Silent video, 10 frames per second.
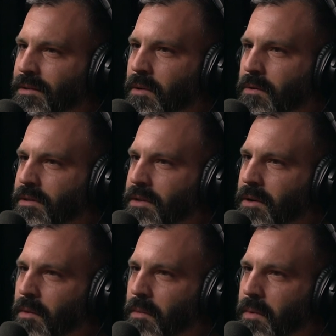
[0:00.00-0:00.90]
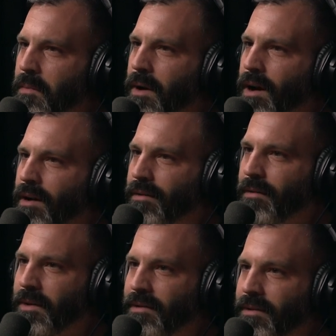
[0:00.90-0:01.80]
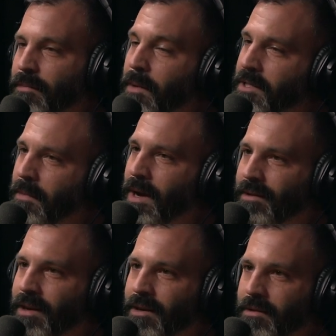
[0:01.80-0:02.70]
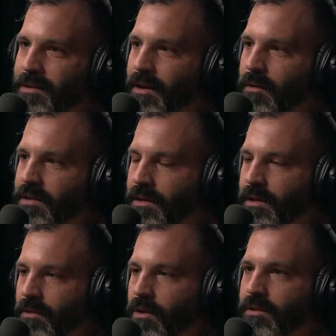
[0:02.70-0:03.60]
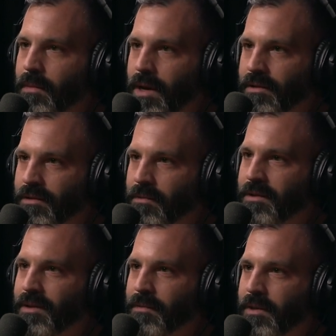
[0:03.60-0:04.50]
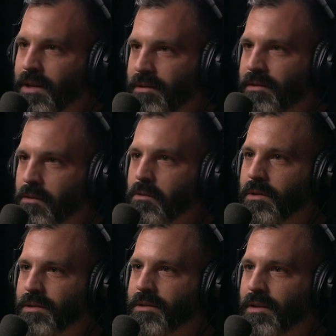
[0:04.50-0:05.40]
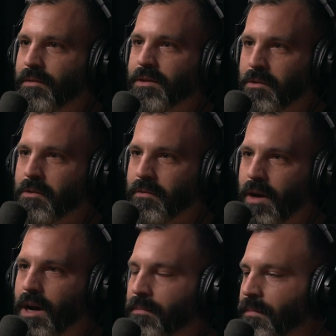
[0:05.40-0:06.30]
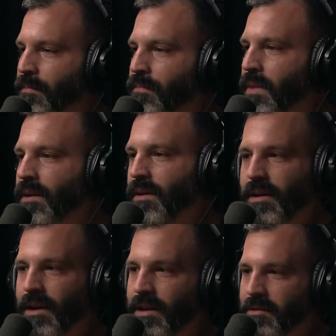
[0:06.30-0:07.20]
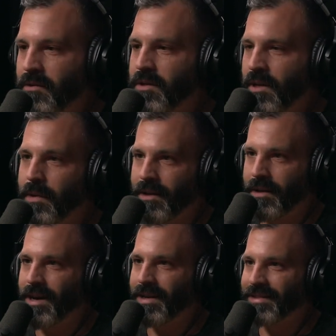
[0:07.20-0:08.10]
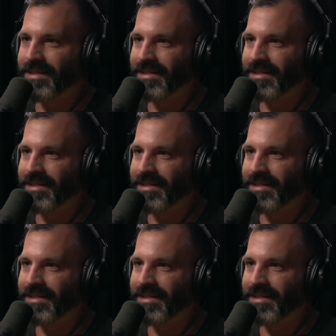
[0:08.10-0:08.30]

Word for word: most of the equipment we buy. I mean, especially back then, it was like, what's going to look the best? What's going to be like the coolest? Give us the coolest vibe. Right. And it's usually a pain in the ass.